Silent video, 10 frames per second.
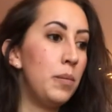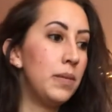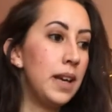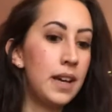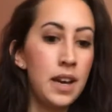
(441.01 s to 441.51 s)

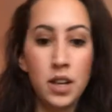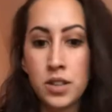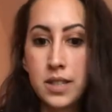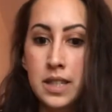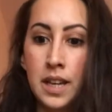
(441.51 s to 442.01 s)
Like, I
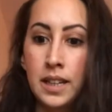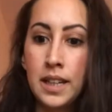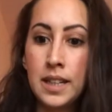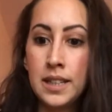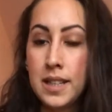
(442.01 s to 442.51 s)
understand
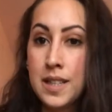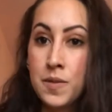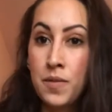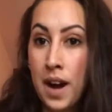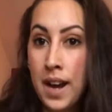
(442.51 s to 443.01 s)
it and that's
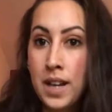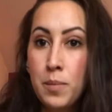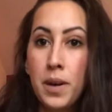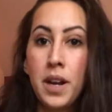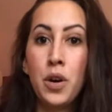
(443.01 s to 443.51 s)
fine,
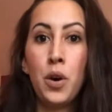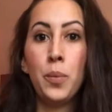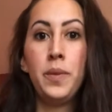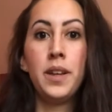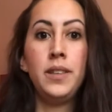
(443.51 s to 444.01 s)
but I
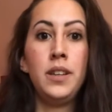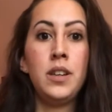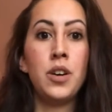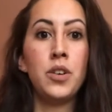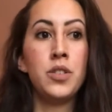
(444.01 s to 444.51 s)
hope that the
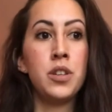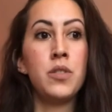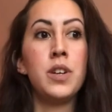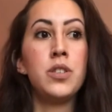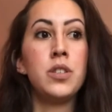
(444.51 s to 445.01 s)
younger
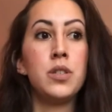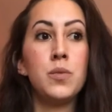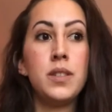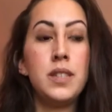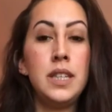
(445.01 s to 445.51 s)
generations
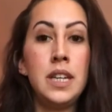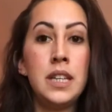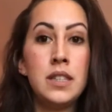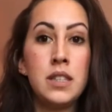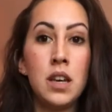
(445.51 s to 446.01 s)
will see it